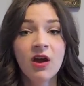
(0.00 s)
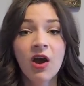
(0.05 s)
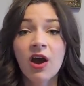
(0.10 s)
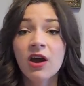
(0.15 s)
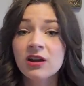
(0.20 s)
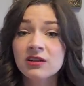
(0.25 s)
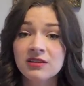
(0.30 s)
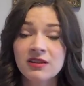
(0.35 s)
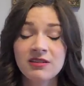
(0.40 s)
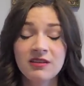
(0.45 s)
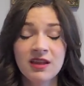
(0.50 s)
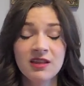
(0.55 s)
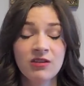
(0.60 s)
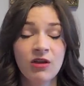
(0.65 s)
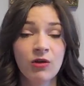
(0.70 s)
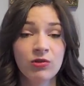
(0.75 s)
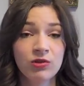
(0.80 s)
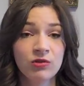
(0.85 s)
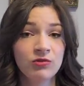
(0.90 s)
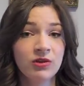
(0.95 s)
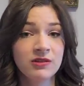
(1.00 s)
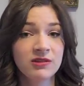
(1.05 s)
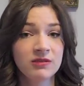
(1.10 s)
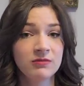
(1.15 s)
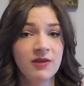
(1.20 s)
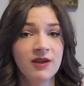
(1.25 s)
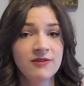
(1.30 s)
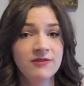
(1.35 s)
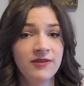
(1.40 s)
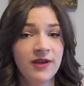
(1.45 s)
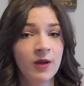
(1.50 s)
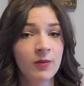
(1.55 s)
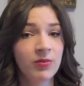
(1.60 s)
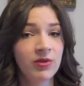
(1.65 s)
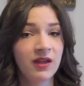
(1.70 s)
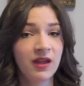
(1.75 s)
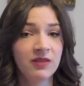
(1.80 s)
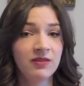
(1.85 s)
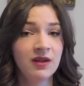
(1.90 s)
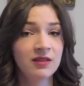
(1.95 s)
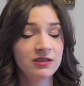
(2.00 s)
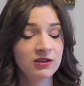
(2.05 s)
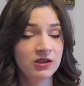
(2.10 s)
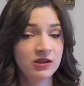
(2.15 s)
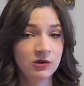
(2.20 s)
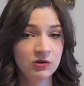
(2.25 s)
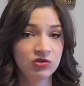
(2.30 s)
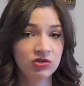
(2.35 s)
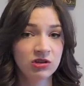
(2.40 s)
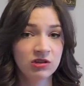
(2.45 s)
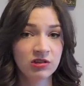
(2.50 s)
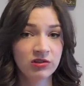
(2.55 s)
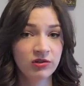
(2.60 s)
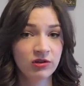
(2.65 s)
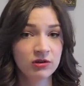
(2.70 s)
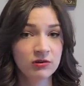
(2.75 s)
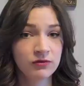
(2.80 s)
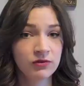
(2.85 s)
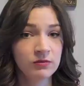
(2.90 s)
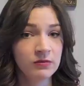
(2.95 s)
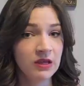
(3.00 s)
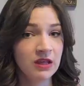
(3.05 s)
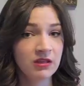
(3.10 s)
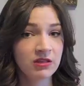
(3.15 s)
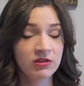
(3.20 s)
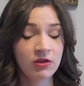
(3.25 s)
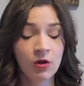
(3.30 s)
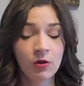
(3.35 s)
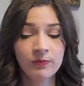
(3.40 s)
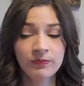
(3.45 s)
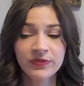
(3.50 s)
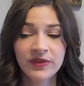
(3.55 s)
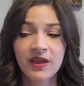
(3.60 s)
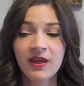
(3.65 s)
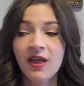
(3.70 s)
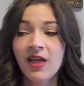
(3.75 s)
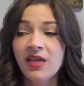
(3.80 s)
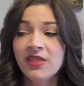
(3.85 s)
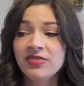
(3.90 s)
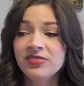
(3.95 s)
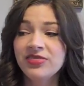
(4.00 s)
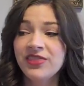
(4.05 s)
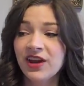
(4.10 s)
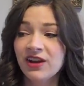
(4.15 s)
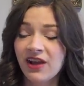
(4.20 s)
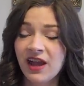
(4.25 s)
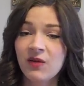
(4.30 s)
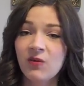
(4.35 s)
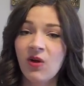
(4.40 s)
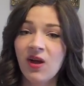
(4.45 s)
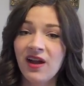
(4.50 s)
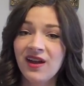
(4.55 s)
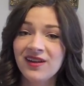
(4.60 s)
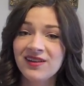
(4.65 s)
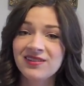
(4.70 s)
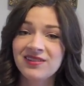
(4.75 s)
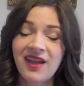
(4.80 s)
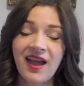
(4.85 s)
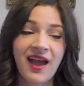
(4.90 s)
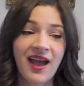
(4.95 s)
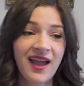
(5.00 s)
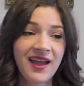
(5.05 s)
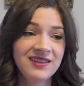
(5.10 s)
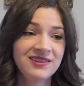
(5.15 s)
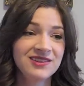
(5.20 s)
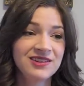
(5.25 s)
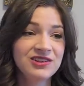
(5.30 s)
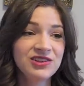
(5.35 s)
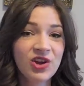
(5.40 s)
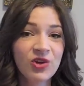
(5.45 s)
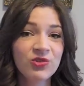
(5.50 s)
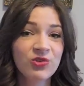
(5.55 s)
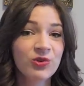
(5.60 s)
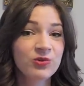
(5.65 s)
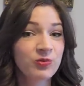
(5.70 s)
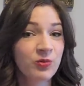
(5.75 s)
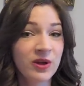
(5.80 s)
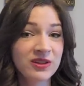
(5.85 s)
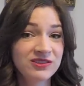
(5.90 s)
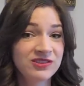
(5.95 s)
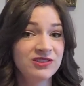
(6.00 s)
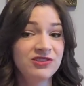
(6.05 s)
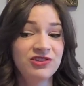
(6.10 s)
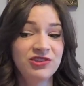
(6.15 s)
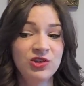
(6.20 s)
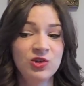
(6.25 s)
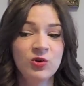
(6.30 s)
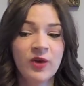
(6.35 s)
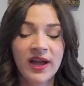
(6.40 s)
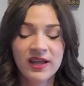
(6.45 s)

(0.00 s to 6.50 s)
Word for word: Heart disease also runs in my family, and that's a huge concern for me. So there I was. I didn't know what to do.